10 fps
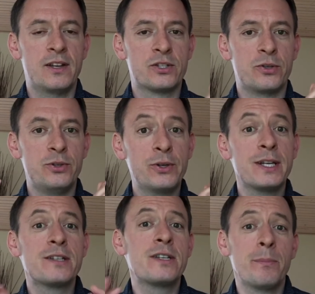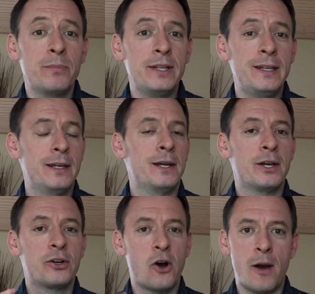So you can simply
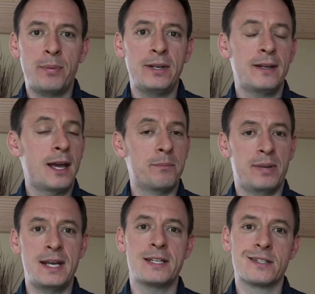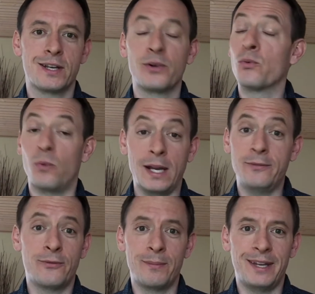copy and paste
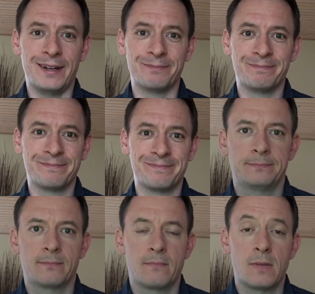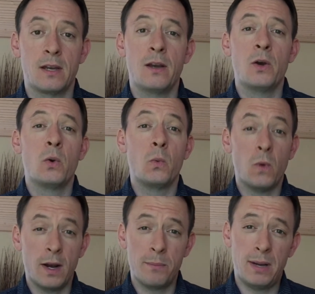right from there.
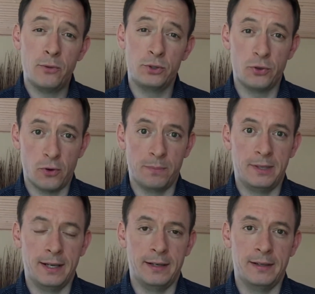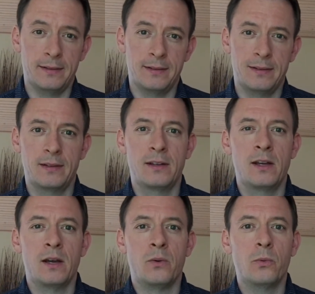What about Europe then?
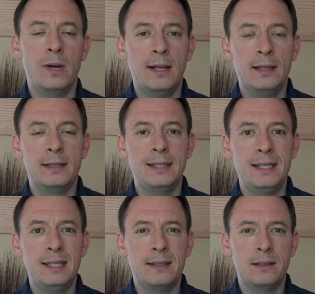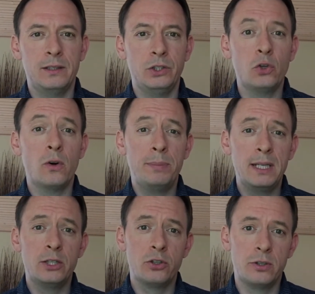Well, the
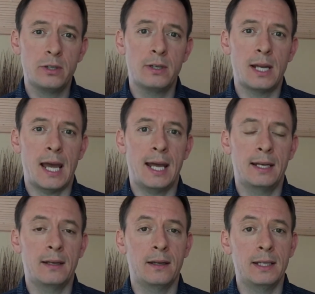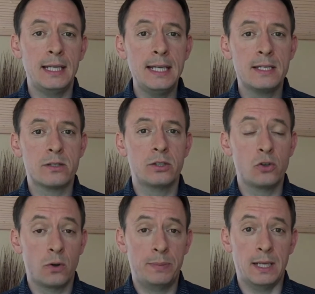European Union and each
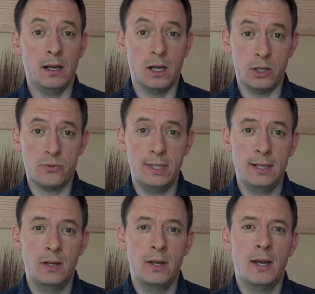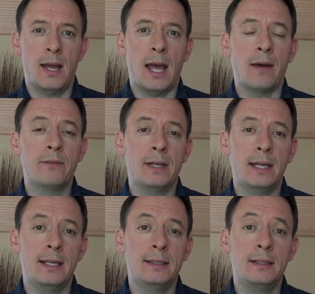European country have
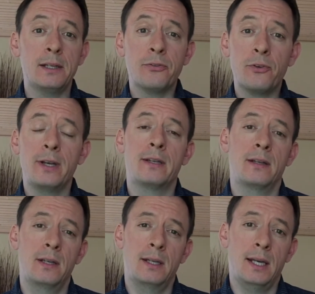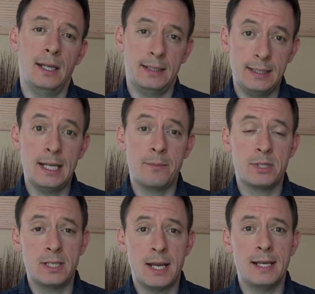a different
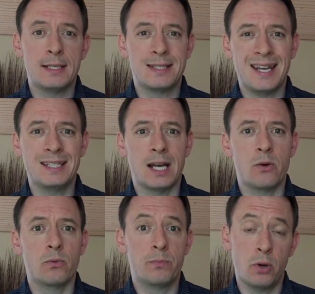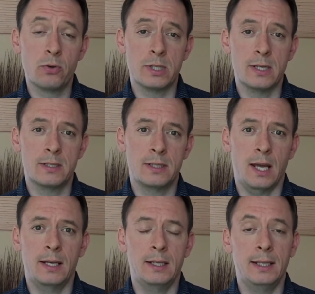DMCA takedown process
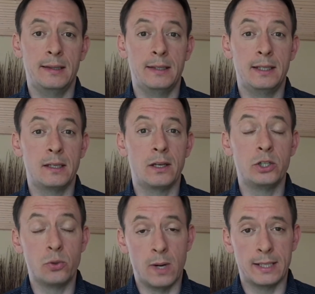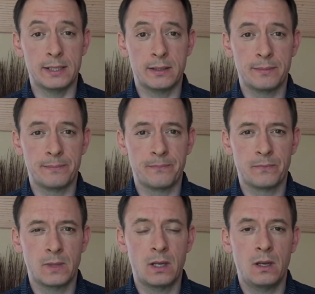than in the US.
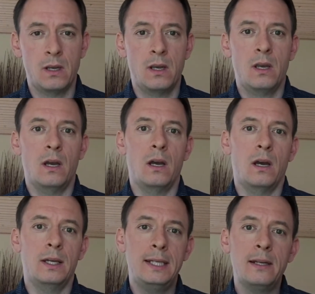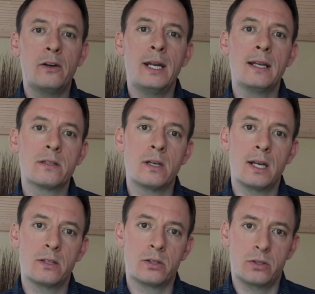Here,
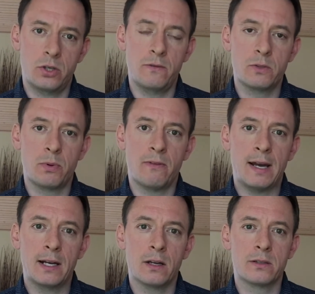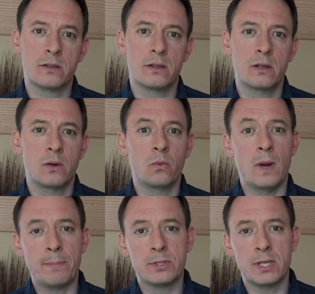internet service providers,
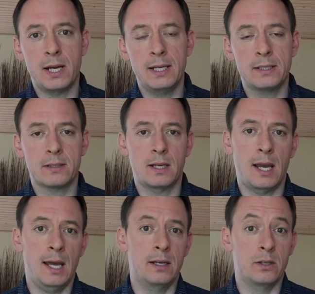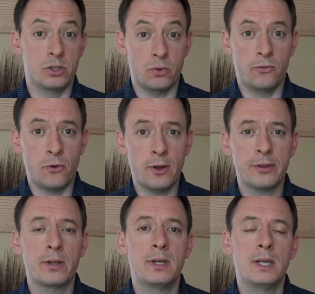websites, and so
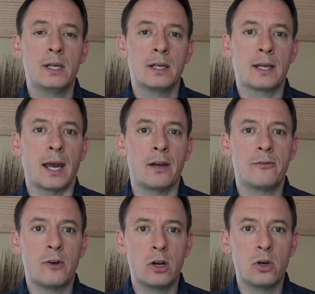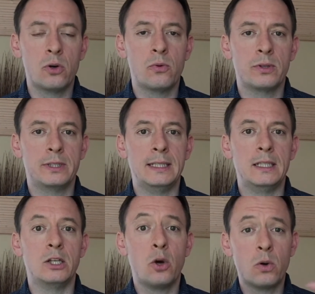forth can follow
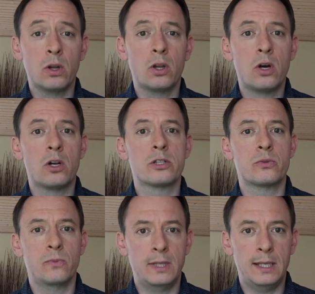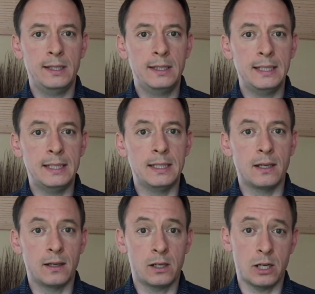the local laws within
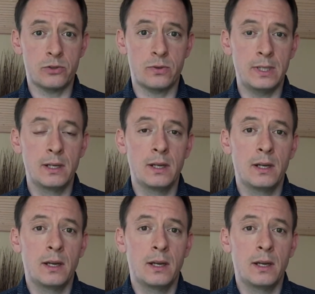the country